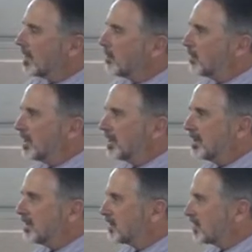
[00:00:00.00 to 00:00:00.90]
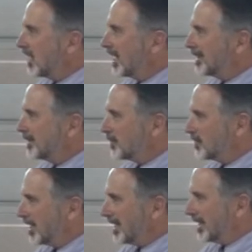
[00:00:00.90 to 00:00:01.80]
Bringing
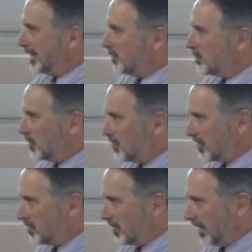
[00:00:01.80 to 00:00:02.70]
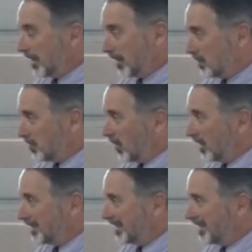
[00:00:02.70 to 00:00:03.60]
science into decision-making, into
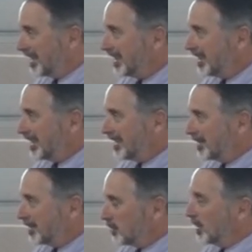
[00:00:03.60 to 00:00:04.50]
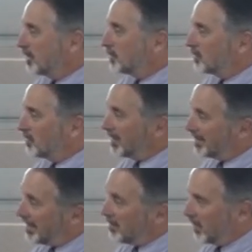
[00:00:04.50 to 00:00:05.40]
policy, is a critical thing
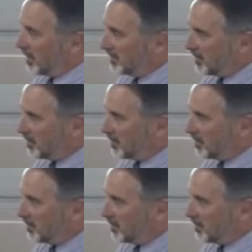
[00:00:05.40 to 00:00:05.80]
to get policy